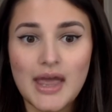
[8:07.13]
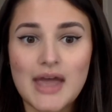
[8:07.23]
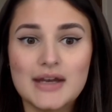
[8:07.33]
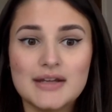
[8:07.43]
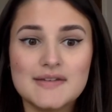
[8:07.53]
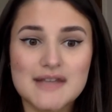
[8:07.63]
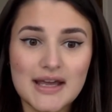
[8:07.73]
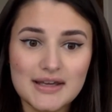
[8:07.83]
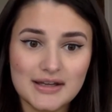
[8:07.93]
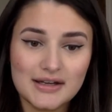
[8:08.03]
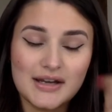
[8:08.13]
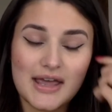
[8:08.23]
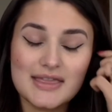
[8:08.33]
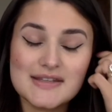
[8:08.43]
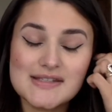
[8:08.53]
And
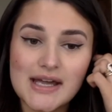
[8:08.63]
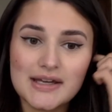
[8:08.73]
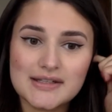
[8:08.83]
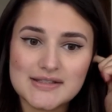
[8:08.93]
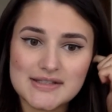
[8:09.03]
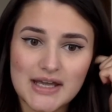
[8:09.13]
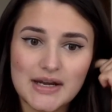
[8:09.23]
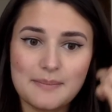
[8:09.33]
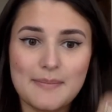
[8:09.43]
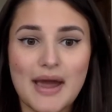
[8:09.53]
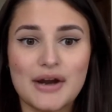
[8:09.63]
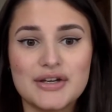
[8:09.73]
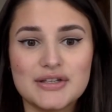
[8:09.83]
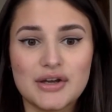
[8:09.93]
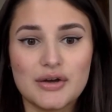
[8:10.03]
the second son
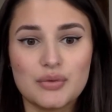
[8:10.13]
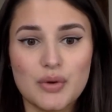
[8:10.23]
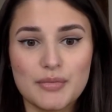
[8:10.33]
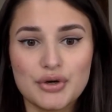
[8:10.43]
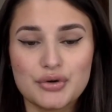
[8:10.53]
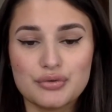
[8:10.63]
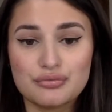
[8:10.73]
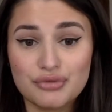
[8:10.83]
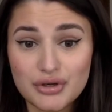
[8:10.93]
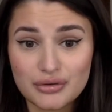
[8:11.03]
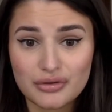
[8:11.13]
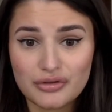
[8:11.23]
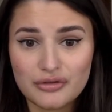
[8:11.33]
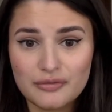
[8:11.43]
married a woman called Ruth.